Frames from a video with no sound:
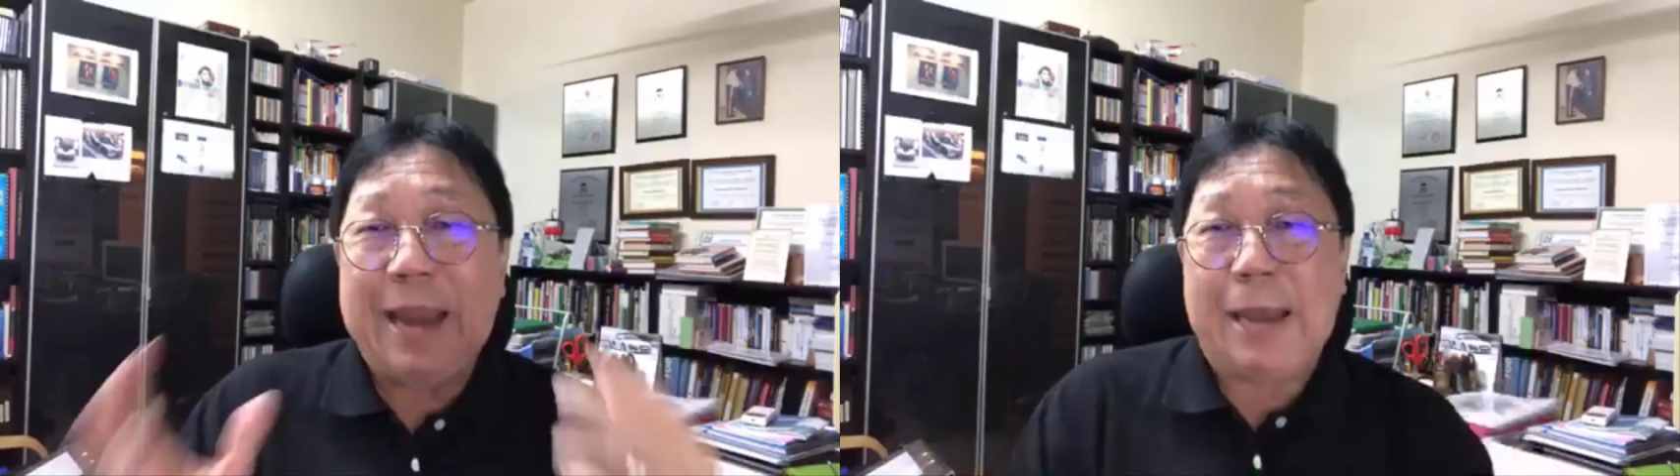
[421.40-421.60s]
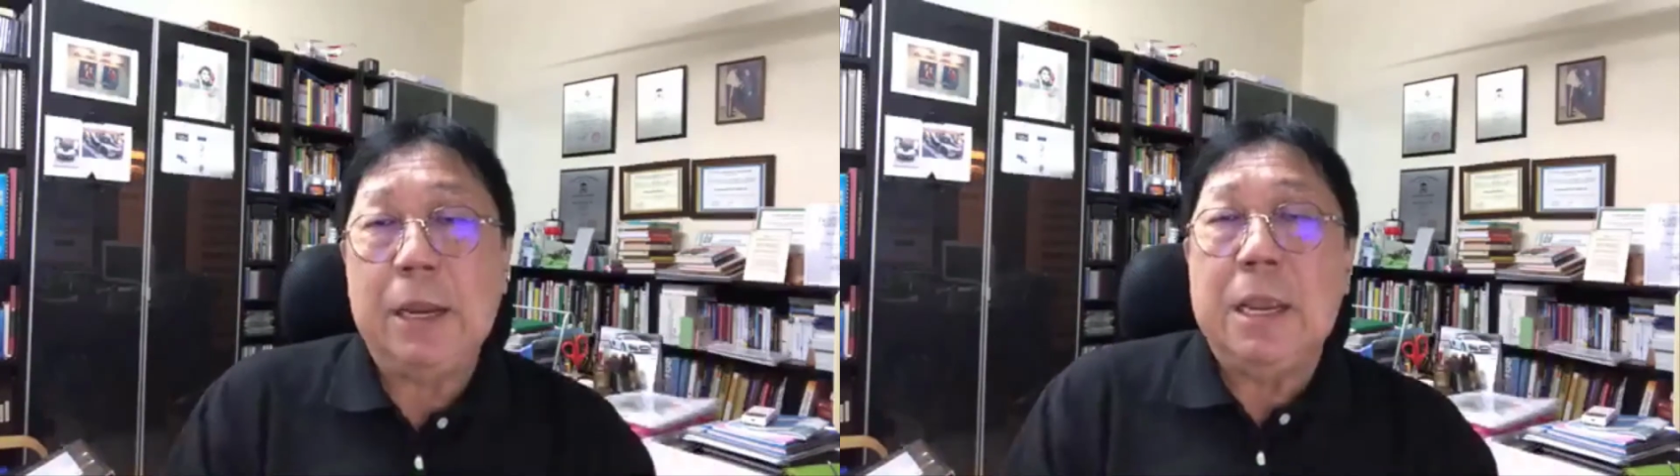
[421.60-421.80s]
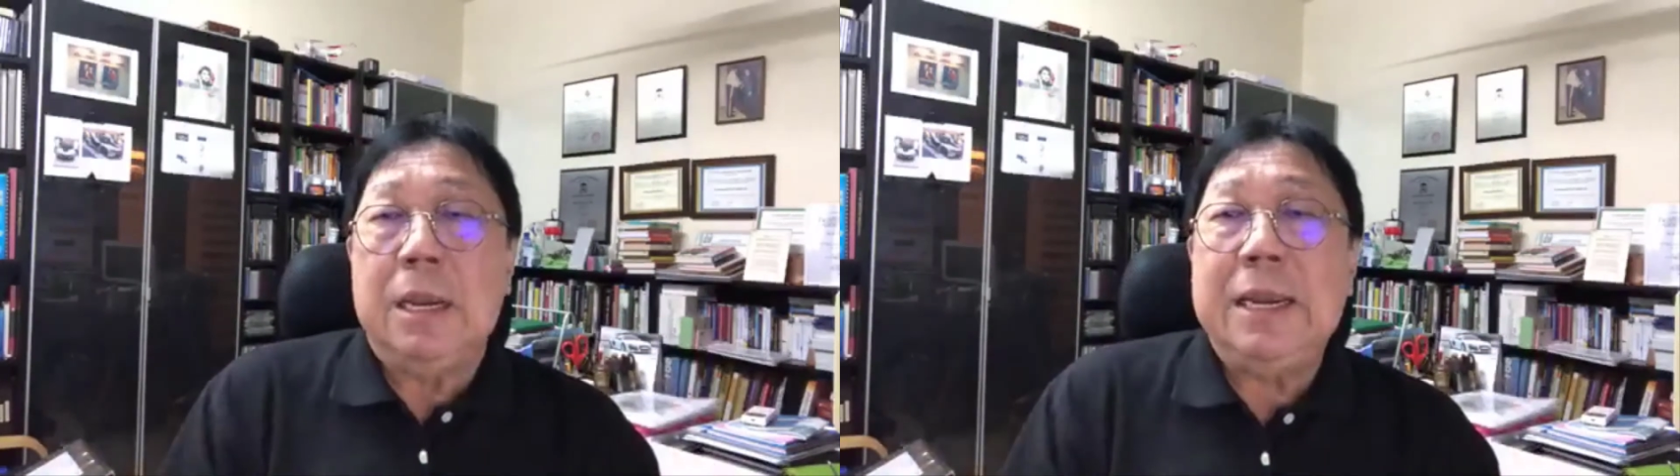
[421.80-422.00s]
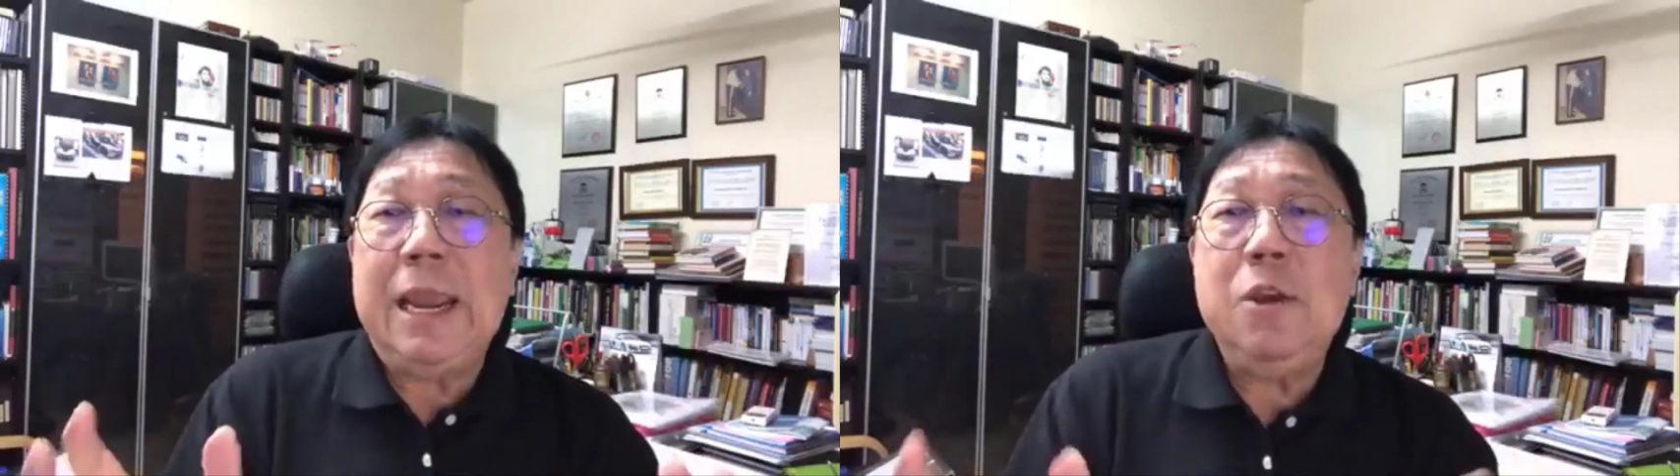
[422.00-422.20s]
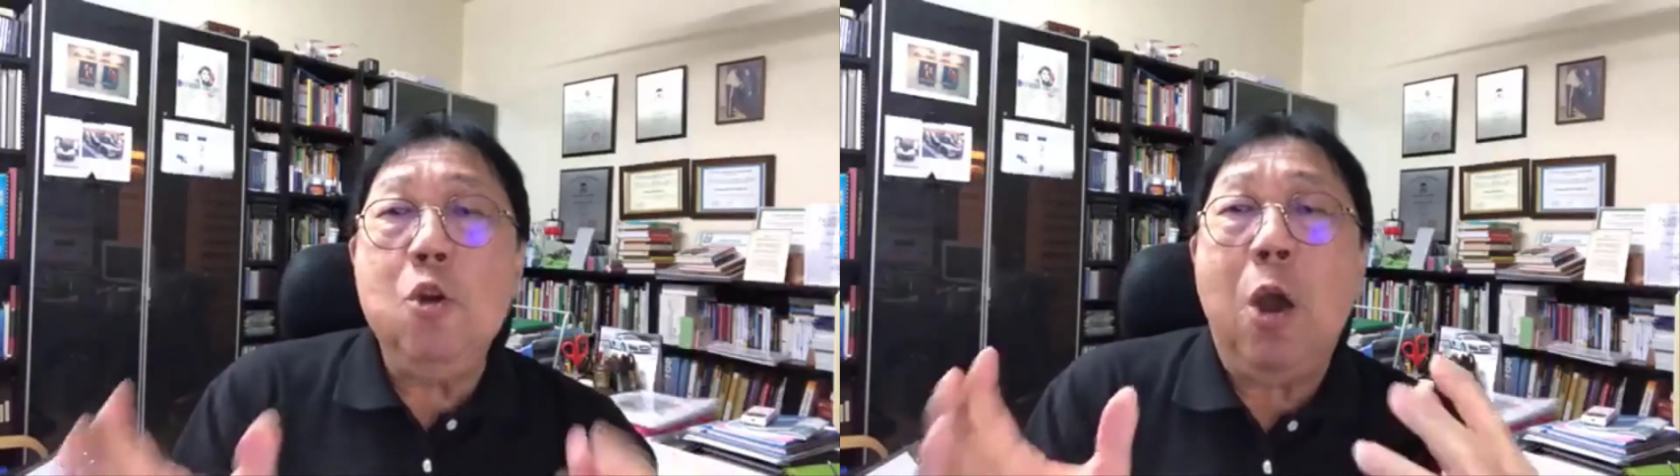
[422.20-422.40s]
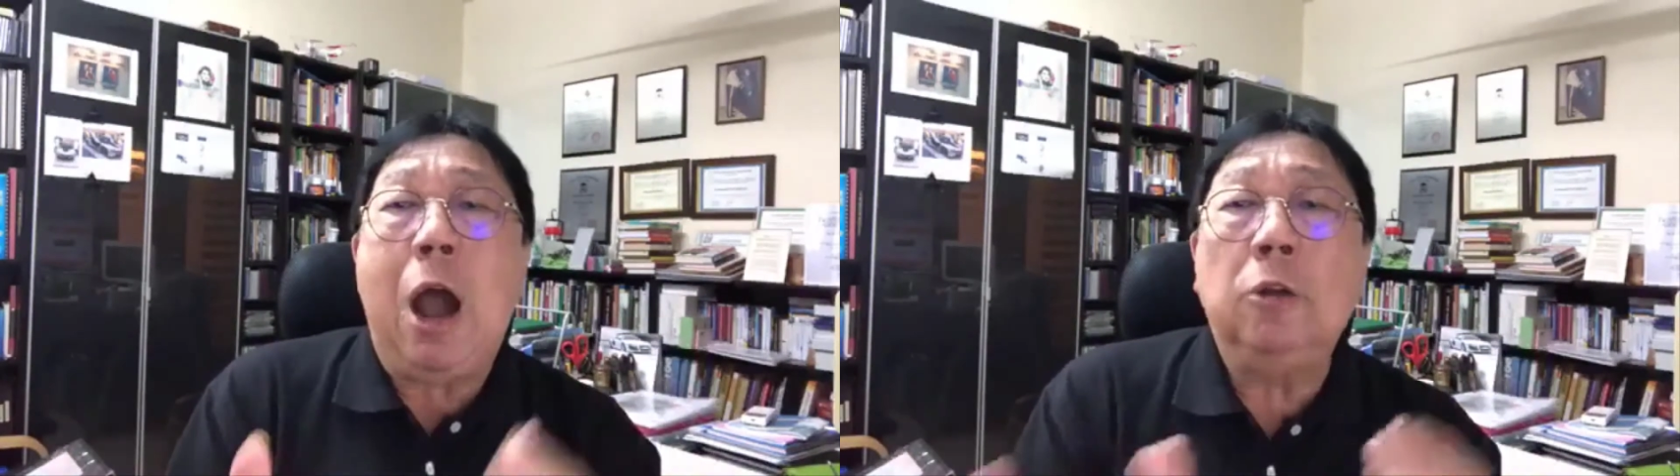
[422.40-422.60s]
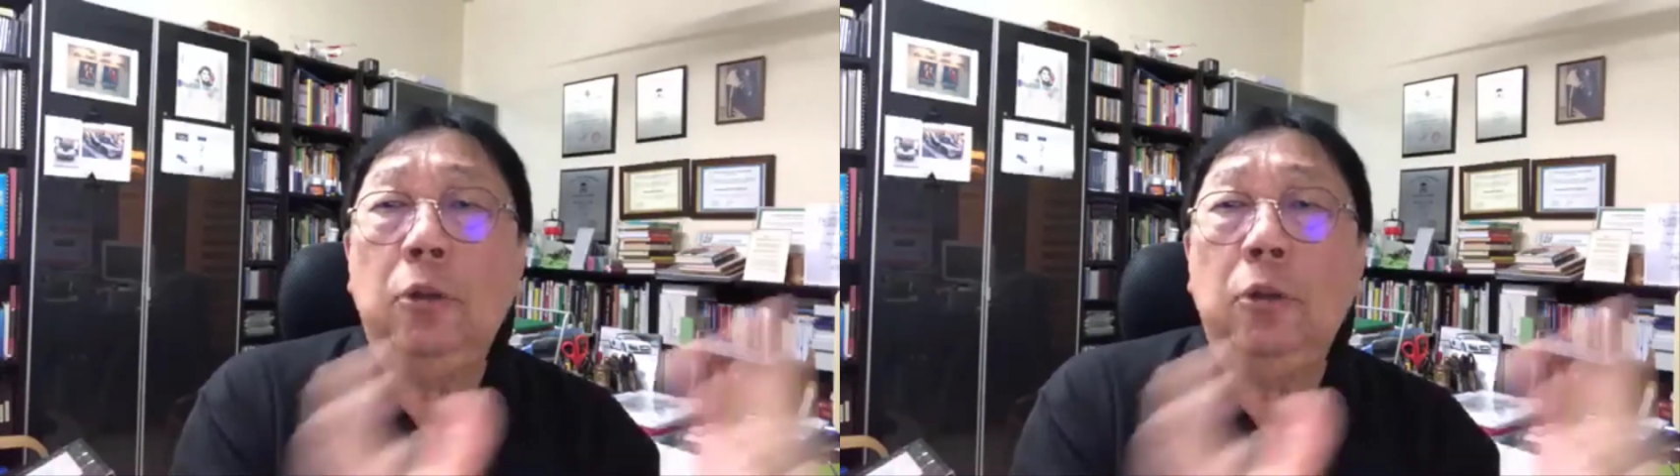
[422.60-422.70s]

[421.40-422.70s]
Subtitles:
that they know how